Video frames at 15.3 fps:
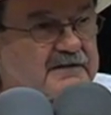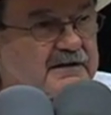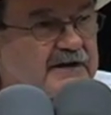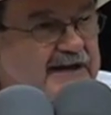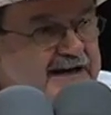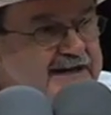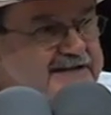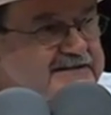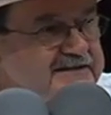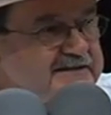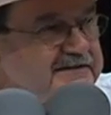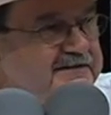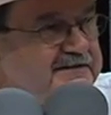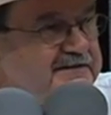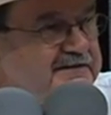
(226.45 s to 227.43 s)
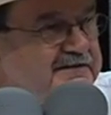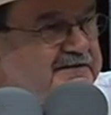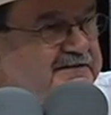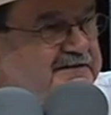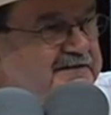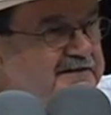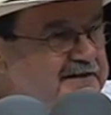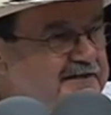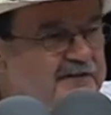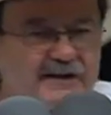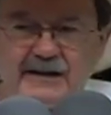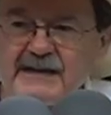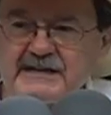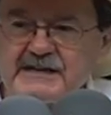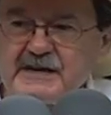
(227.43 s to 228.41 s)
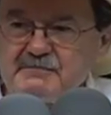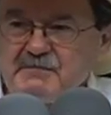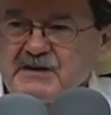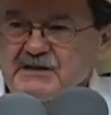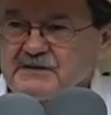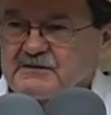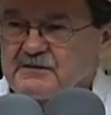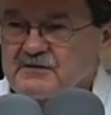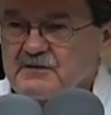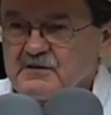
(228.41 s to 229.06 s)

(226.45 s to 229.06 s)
Light. And the light he meant